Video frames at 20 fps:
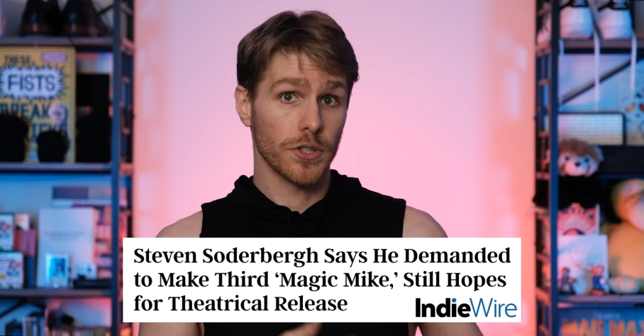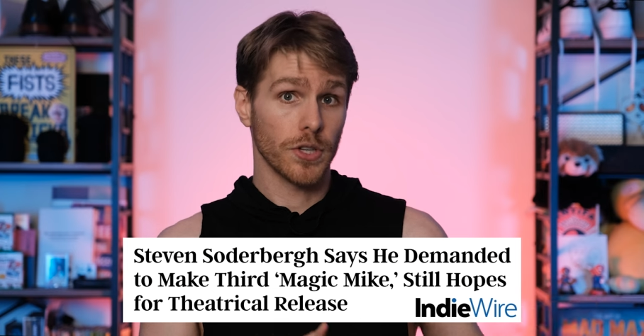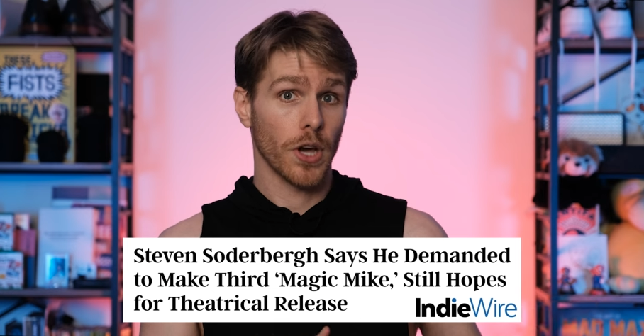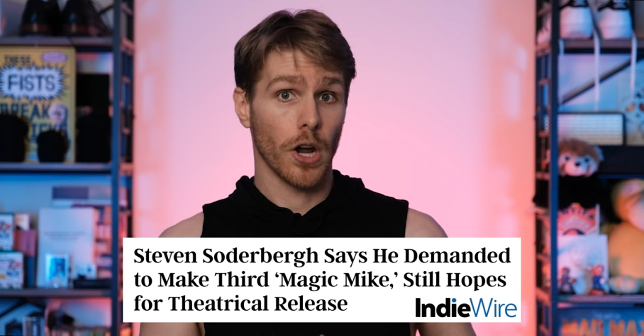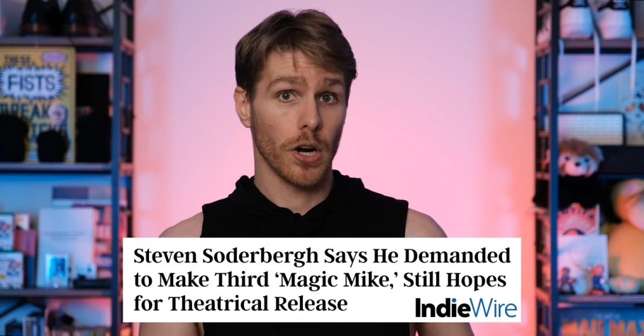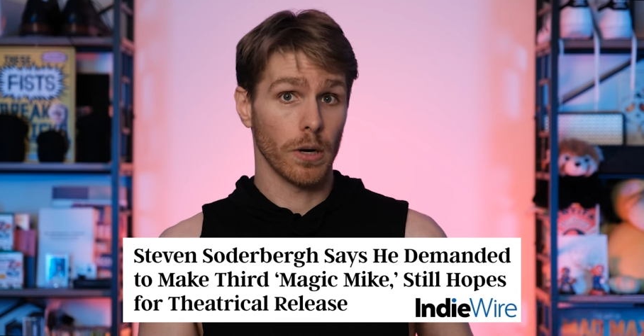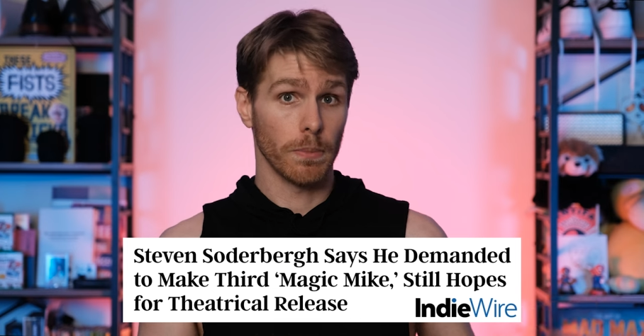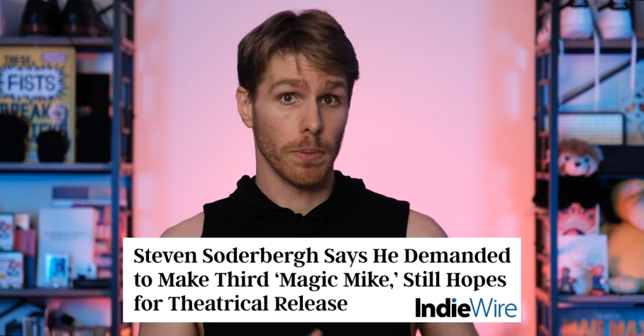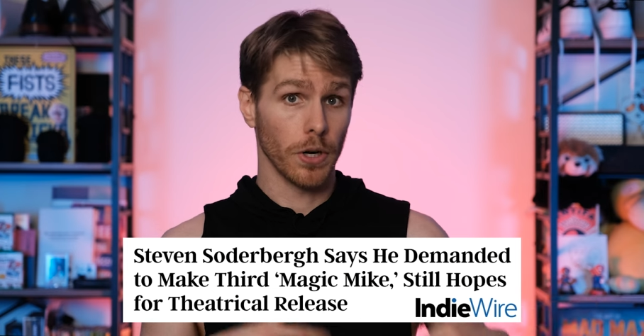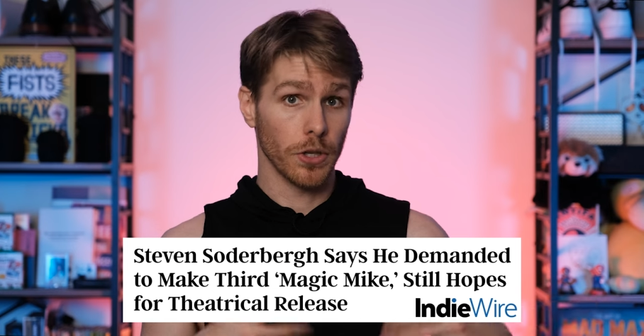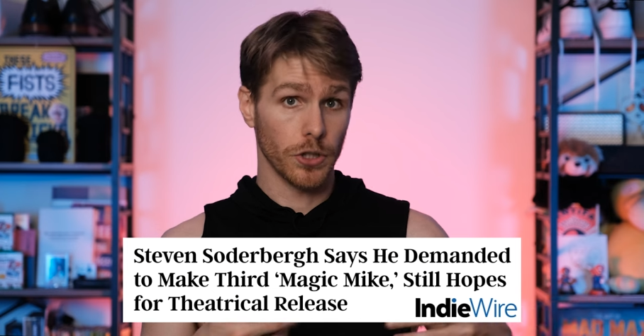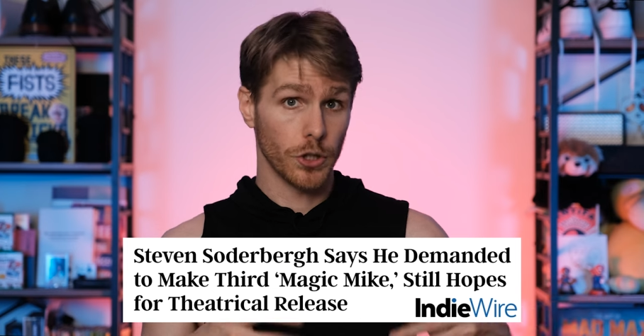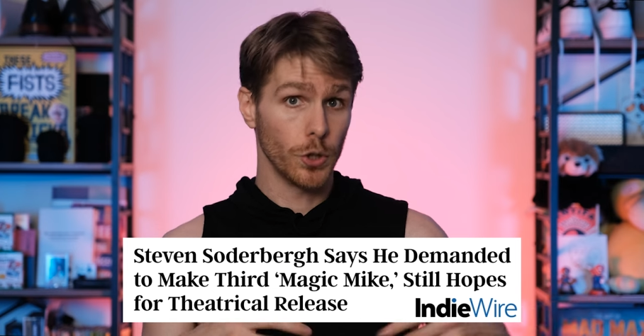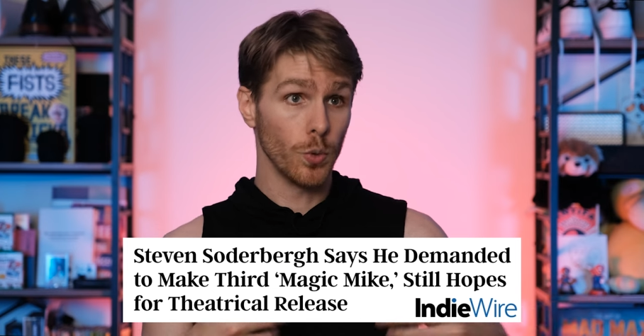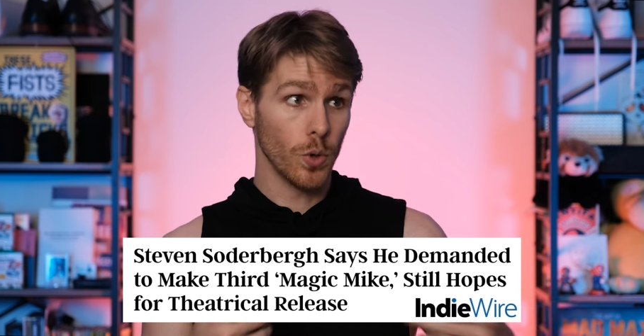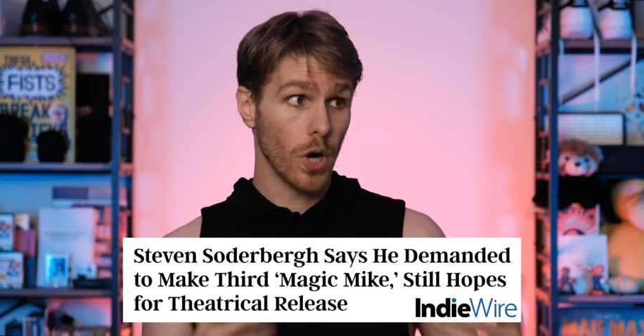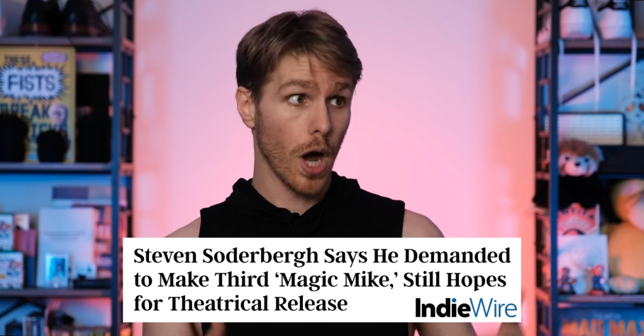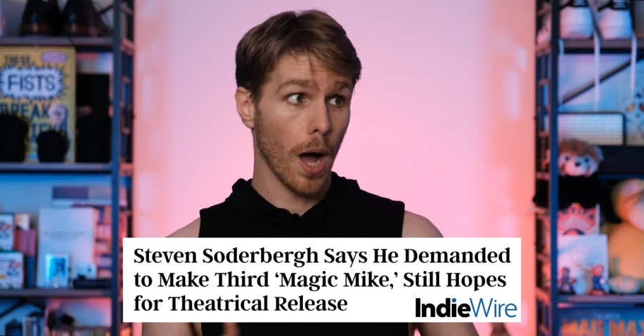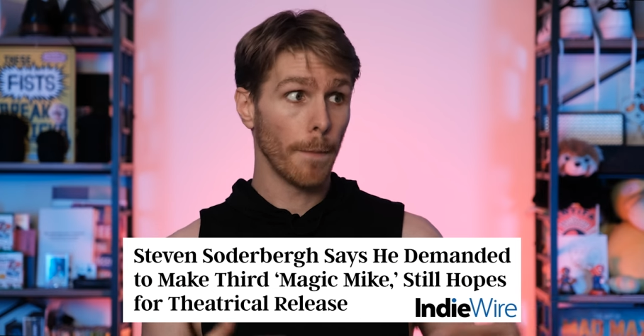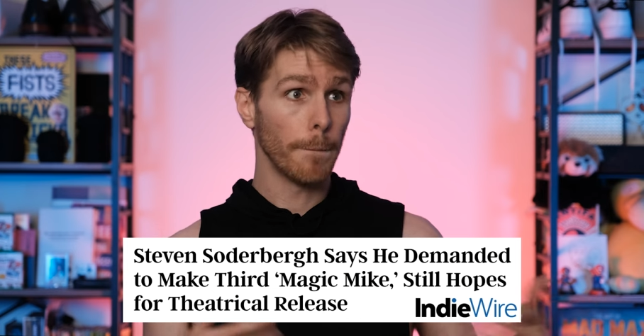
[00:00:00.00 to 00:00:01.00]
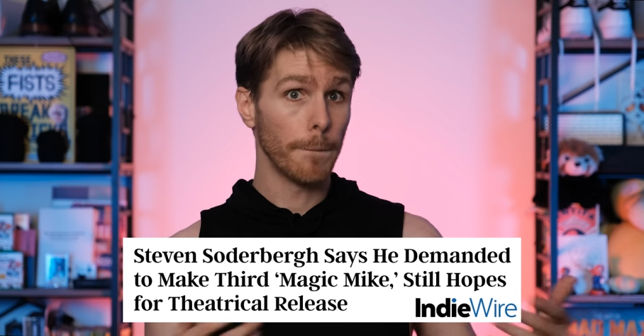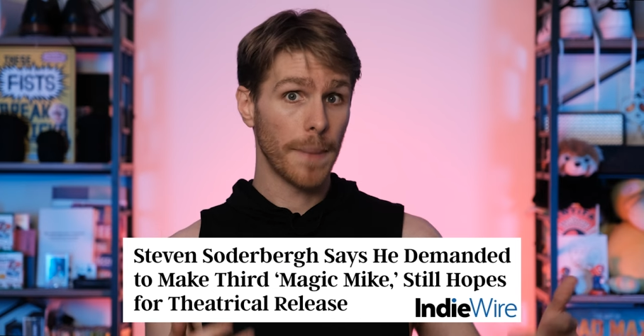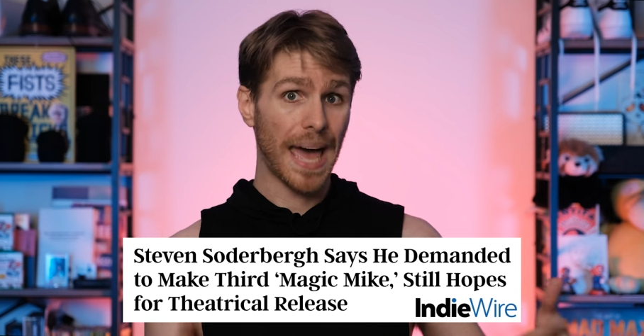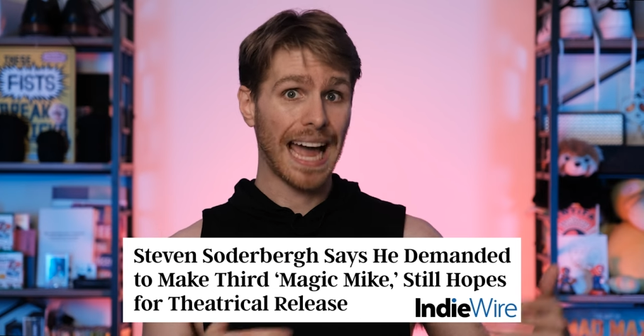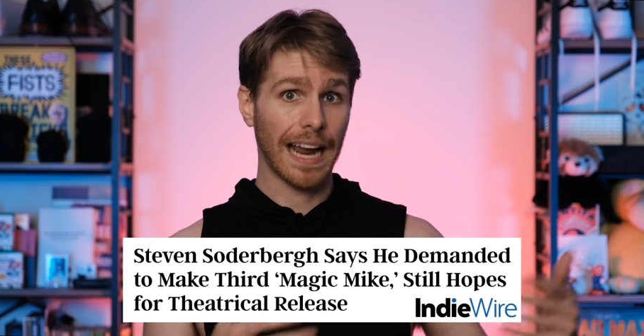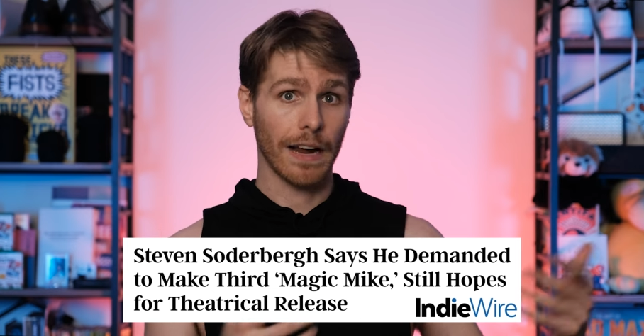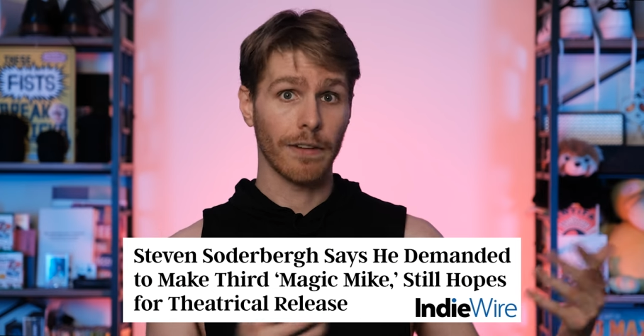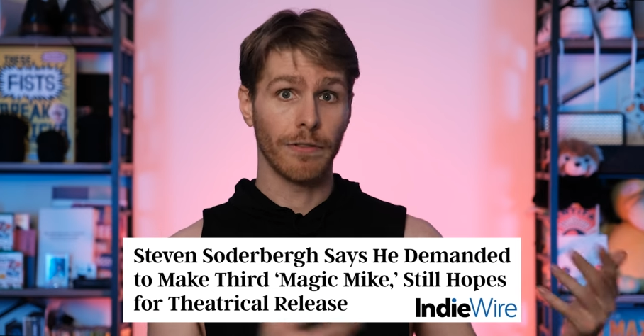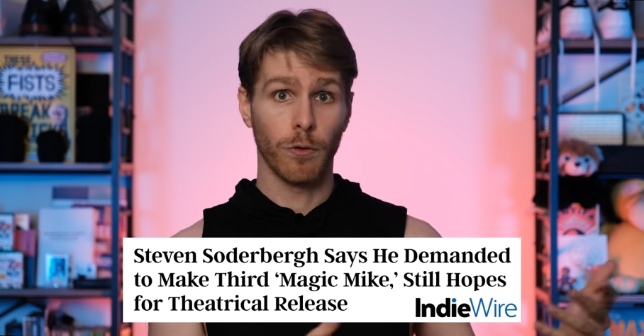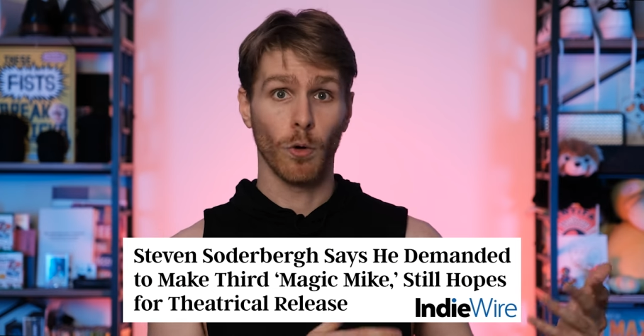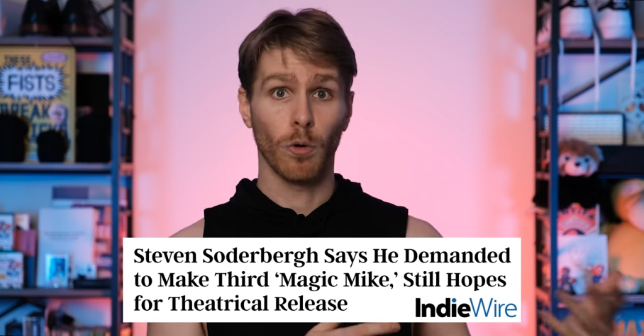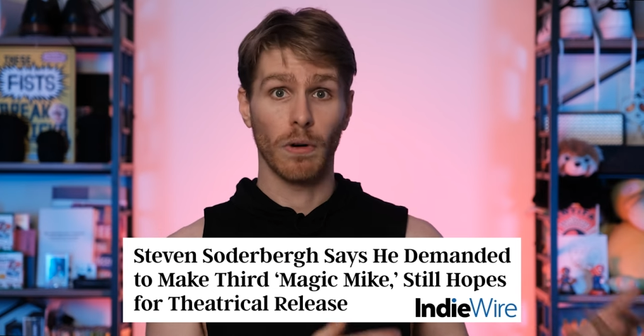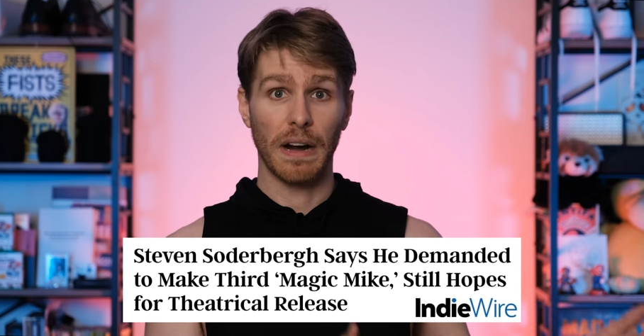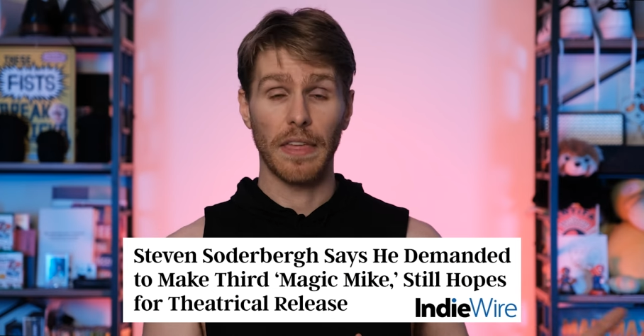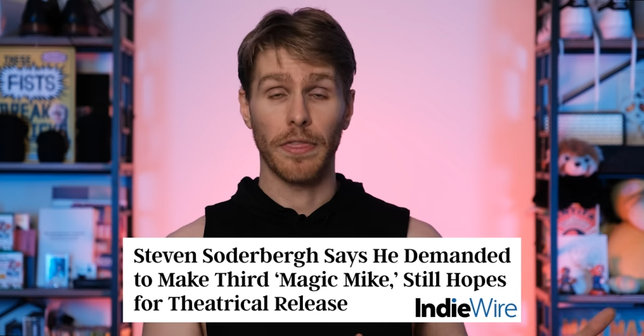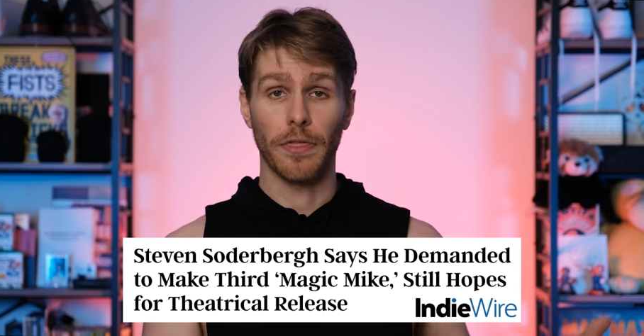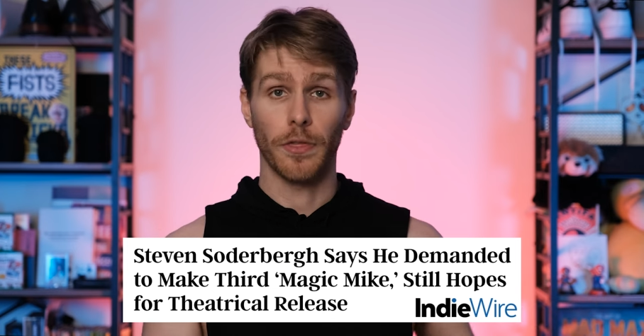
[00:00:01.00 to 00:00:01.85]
Soderbergh to come back for a